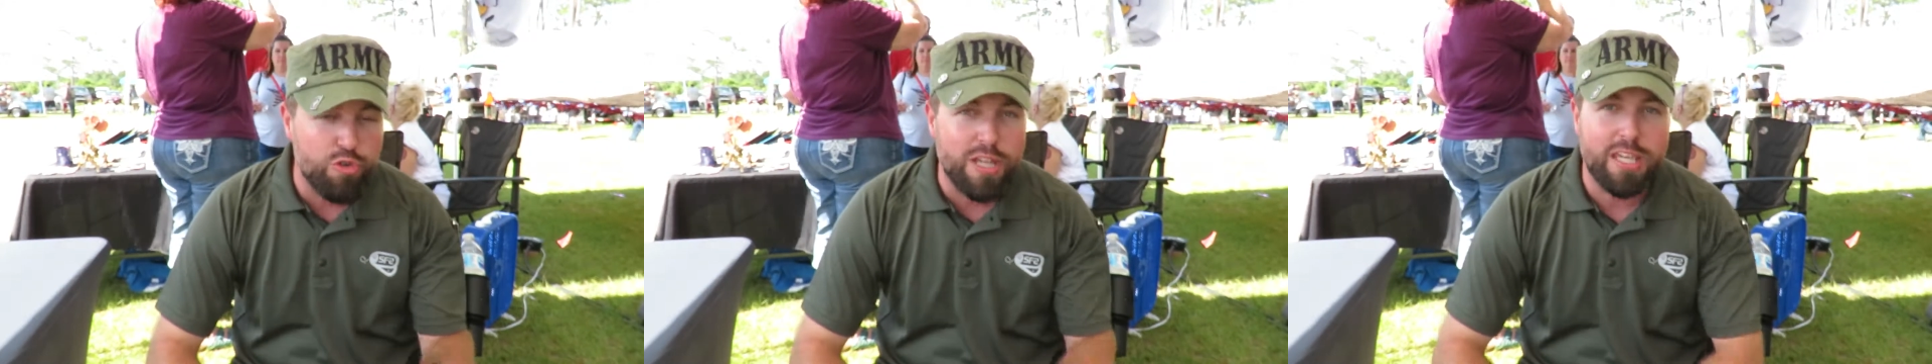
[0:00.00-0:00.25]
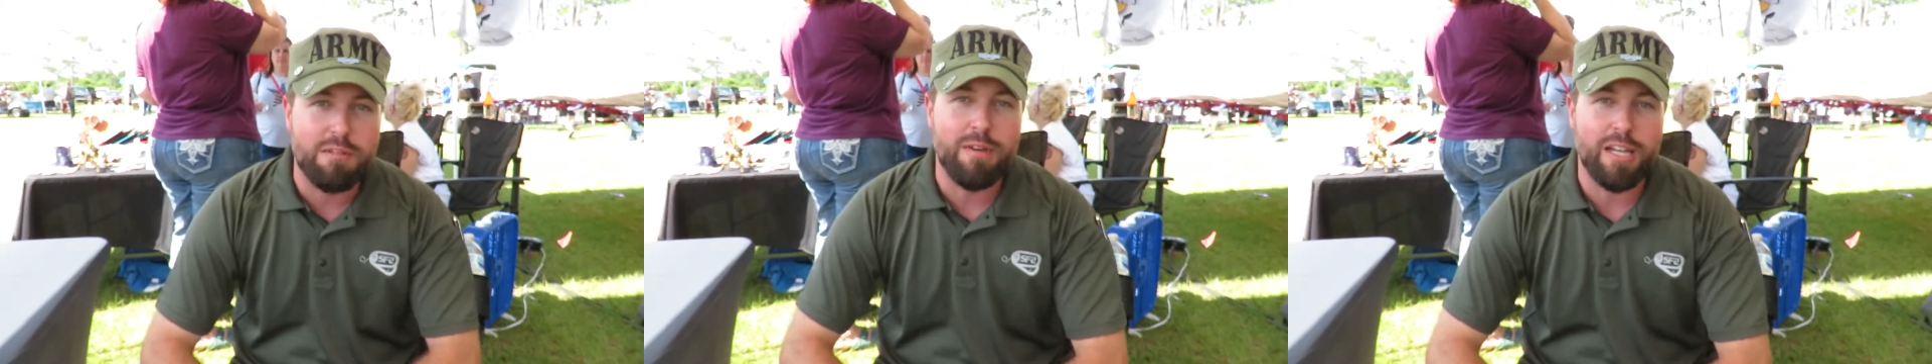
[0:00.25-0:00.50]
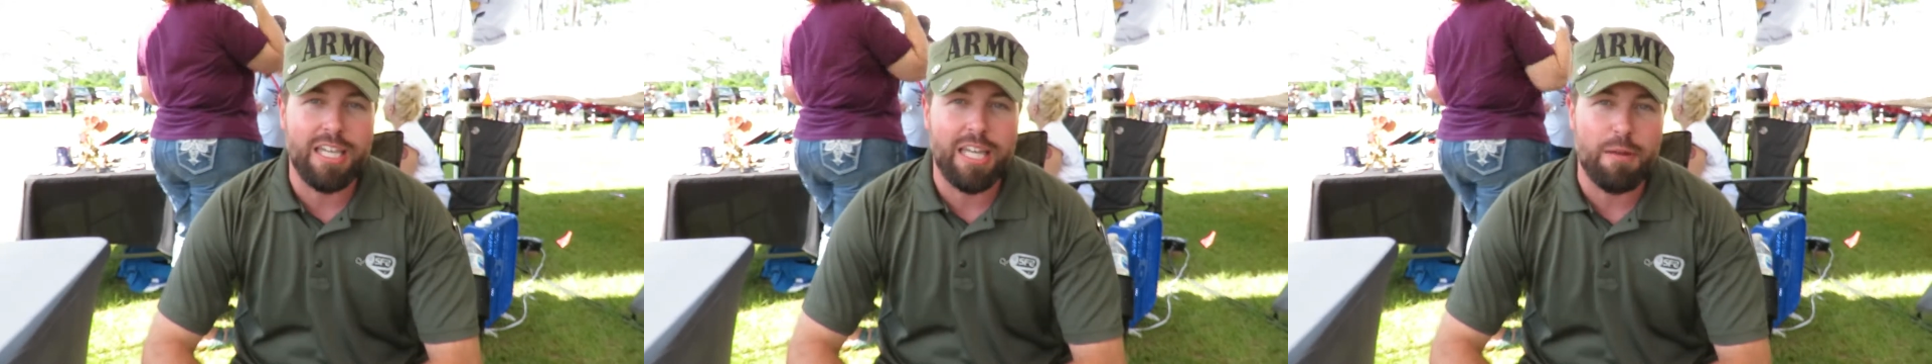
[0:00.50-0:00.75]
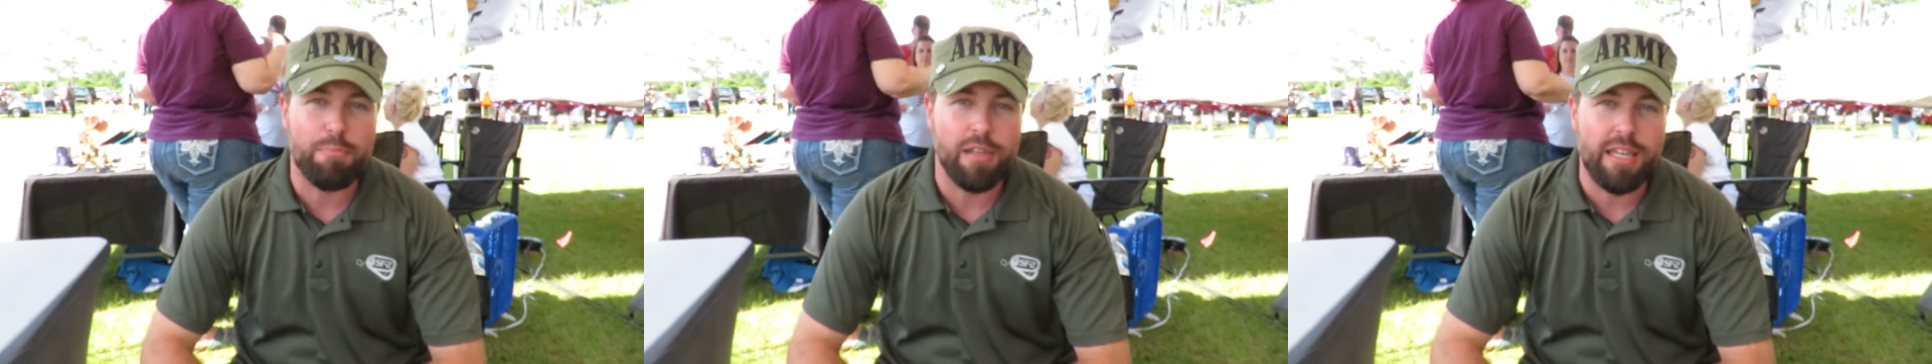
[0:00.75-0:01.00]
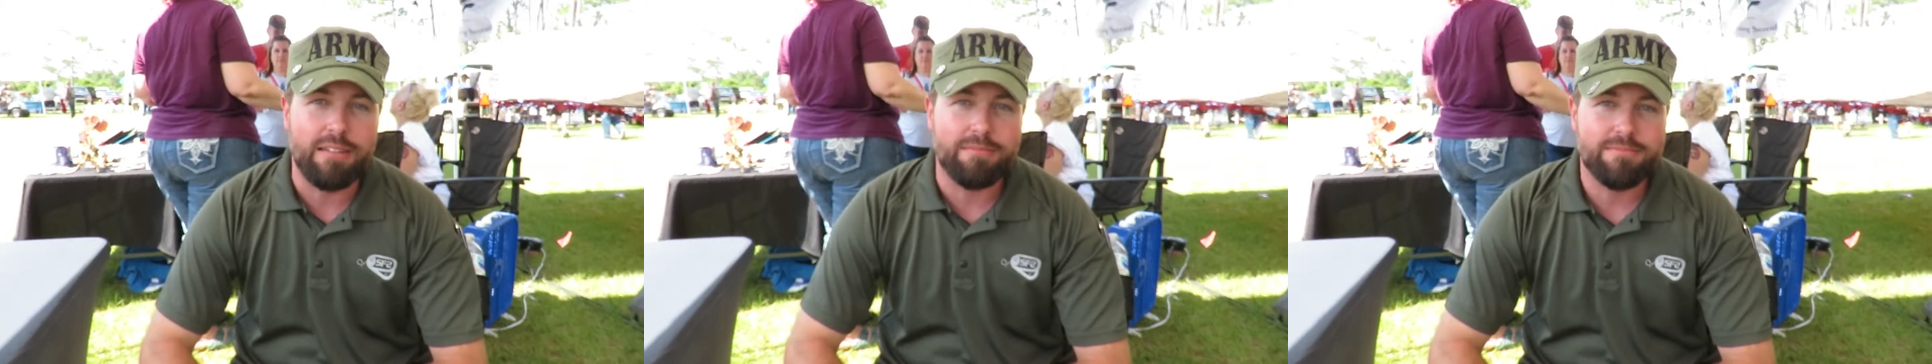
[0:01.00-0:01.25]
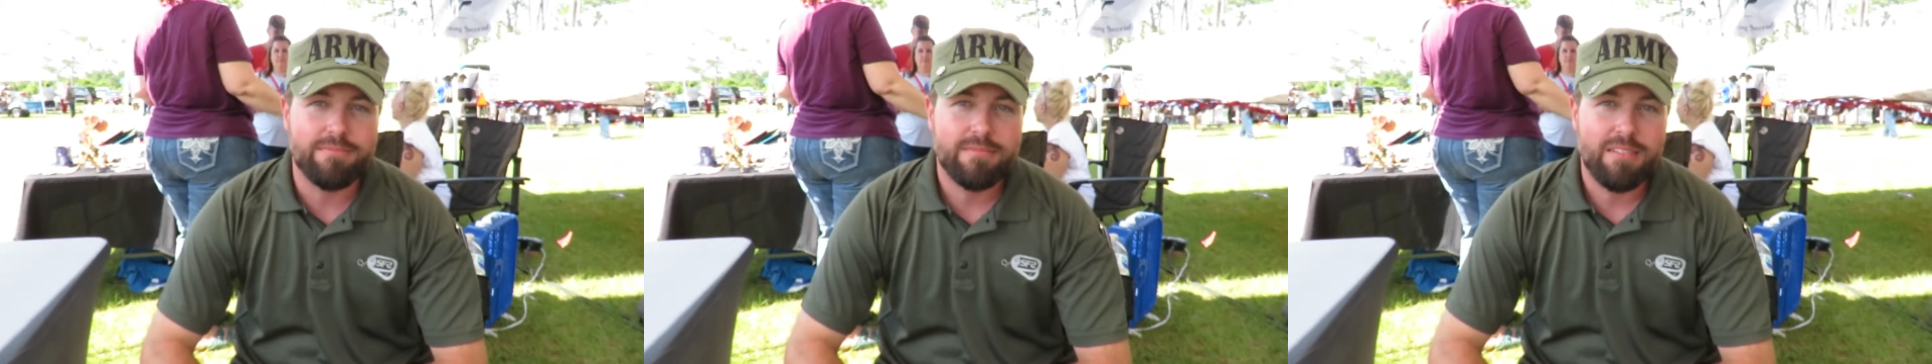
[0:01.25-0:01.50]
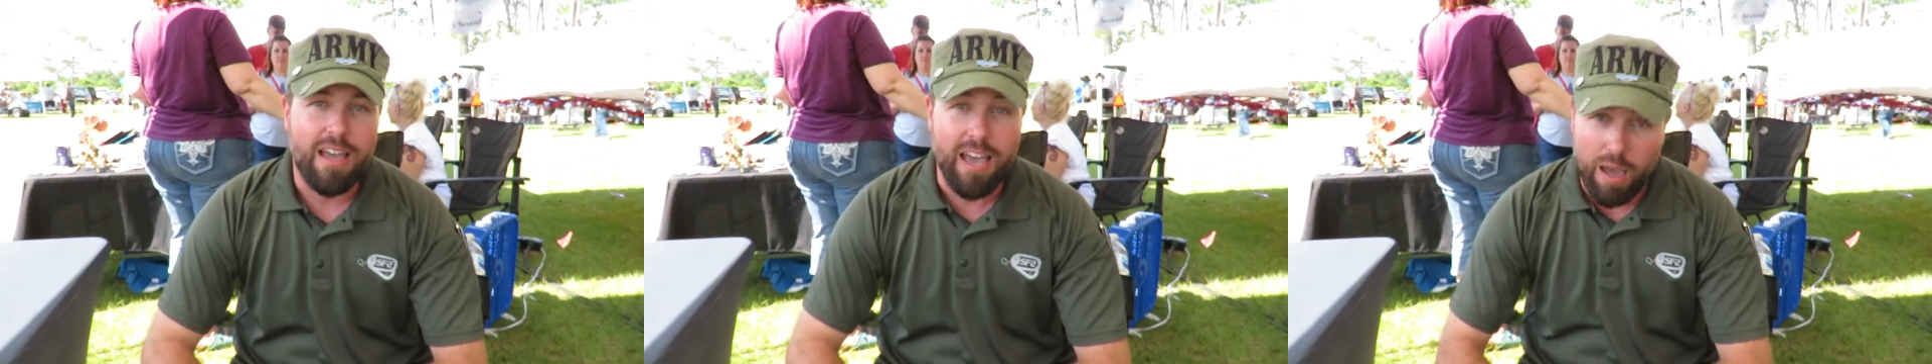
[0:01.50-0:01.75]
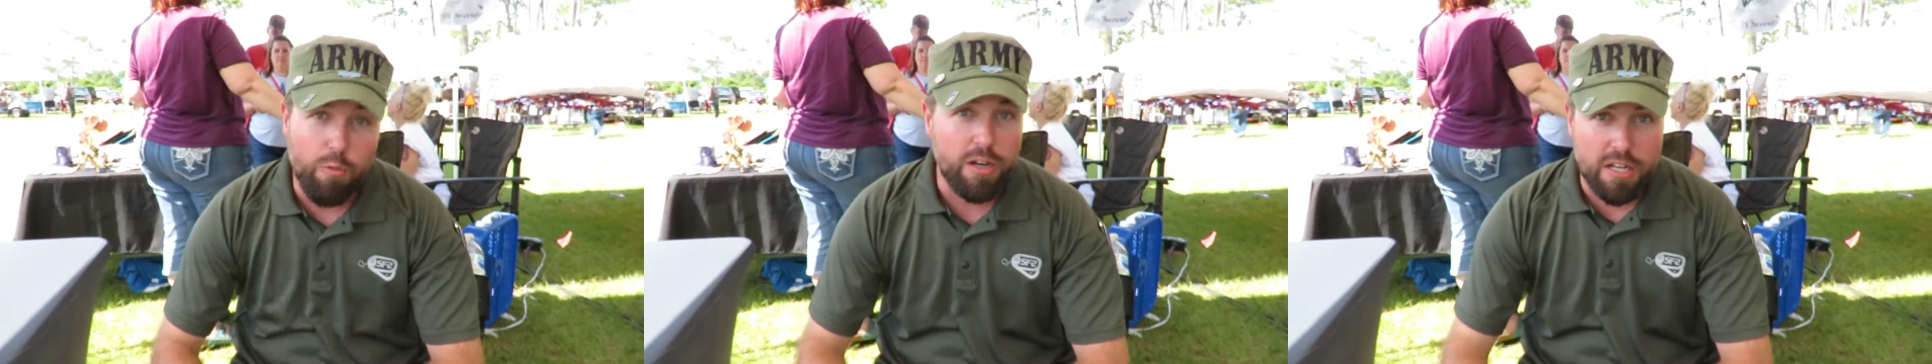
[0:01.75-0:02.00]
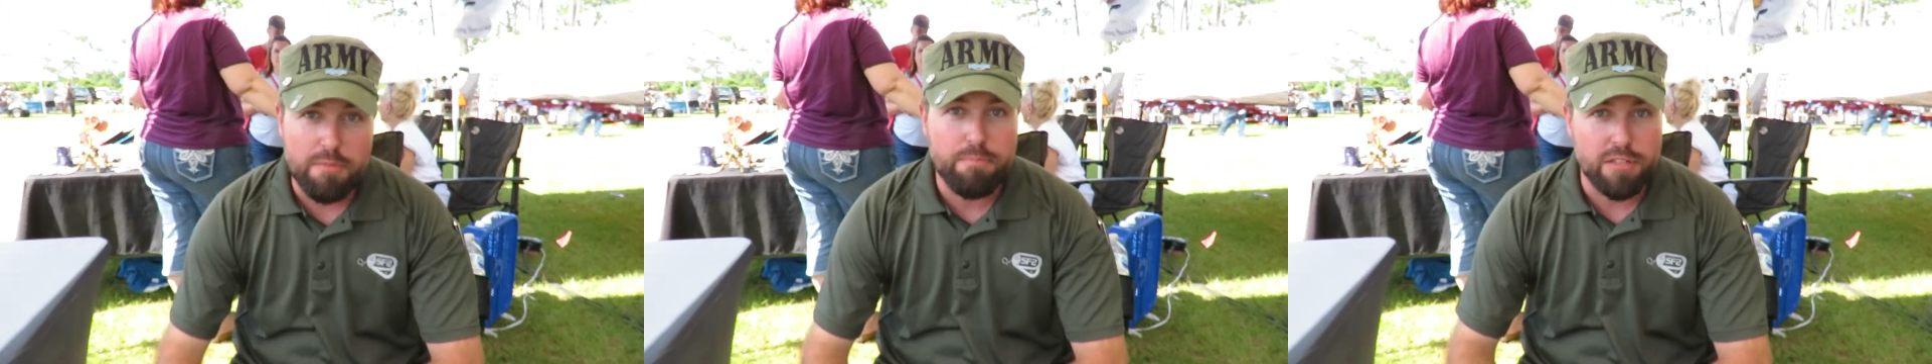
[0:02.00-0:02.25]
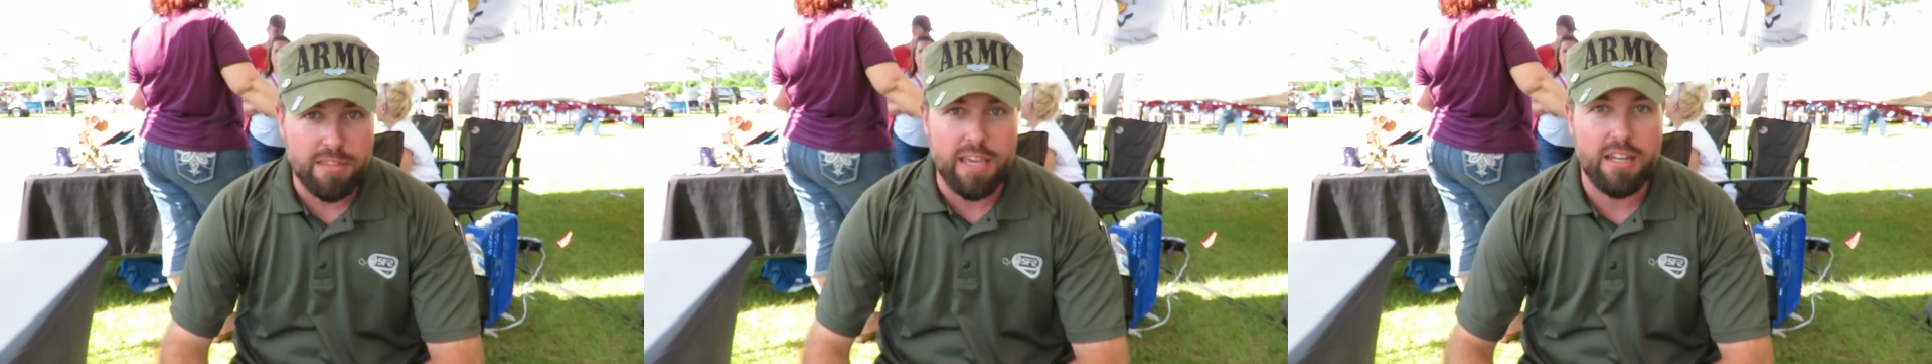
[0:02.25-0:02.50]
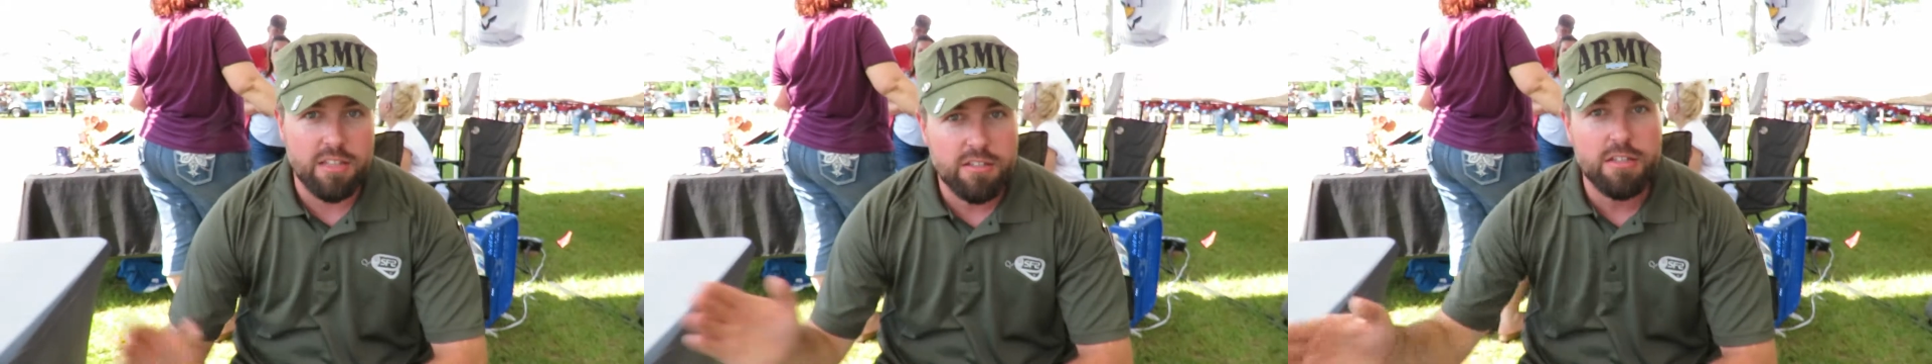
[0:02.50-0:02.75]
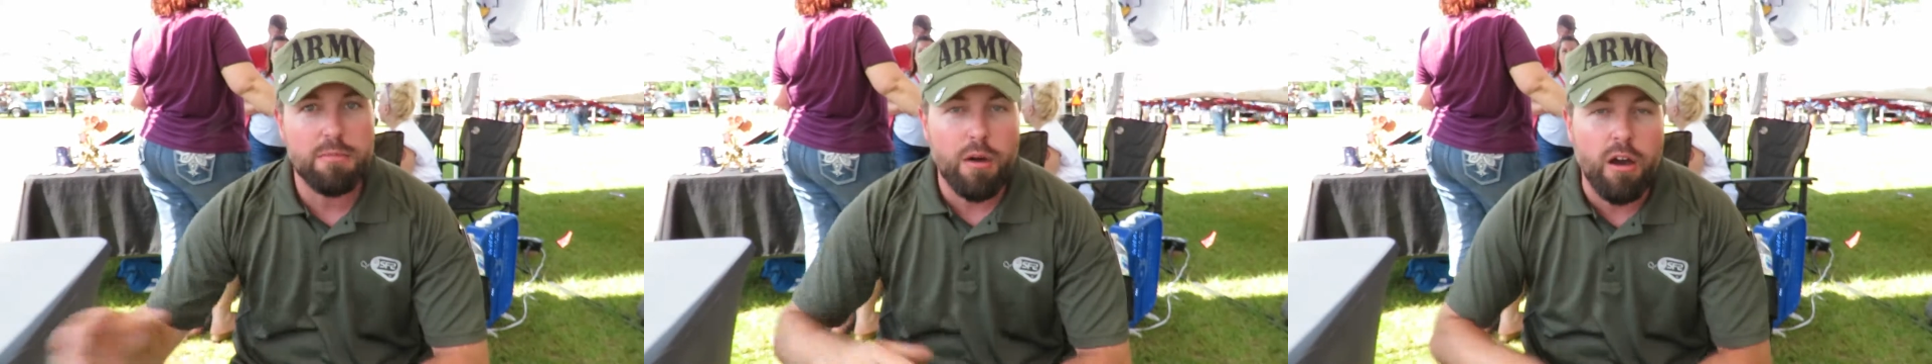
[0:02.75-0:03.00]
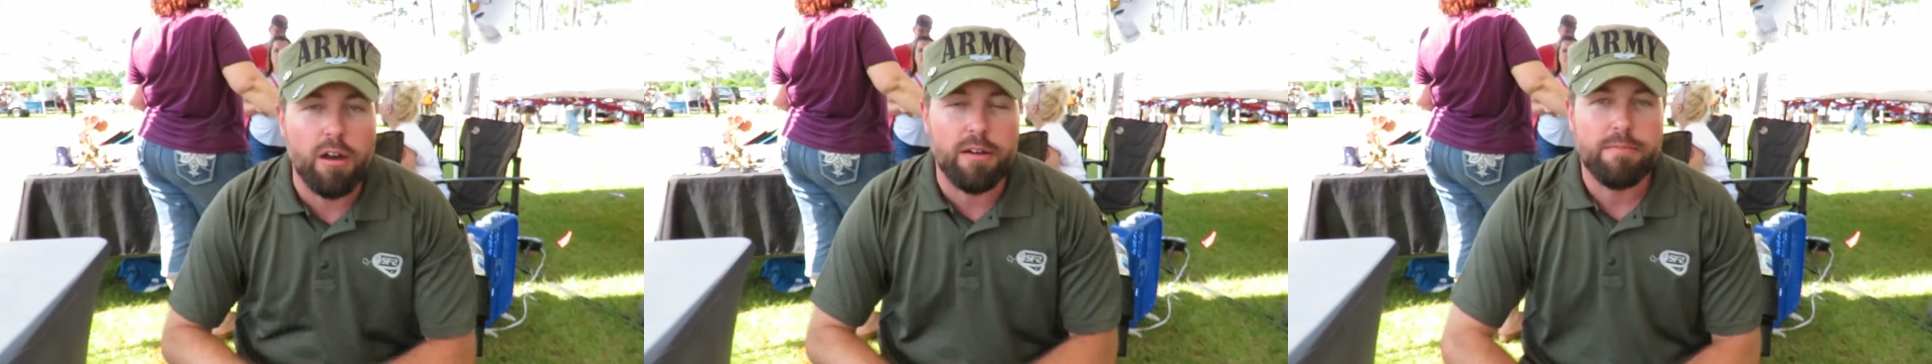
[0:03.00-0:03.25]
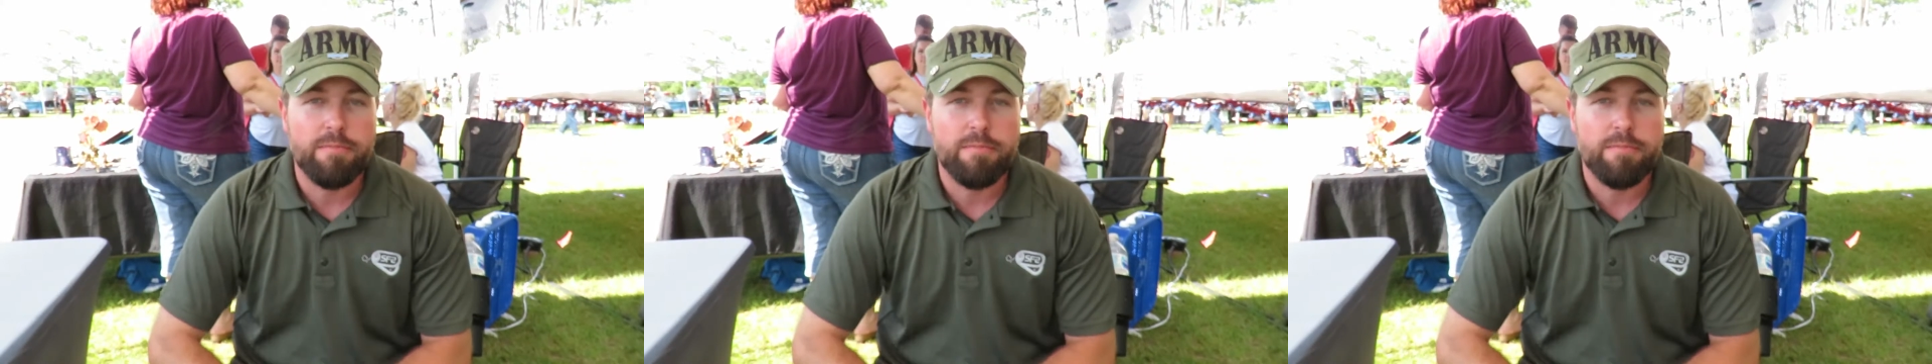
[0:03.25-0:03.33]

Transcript: drinking money in a plate. I wanted to put that into the bar.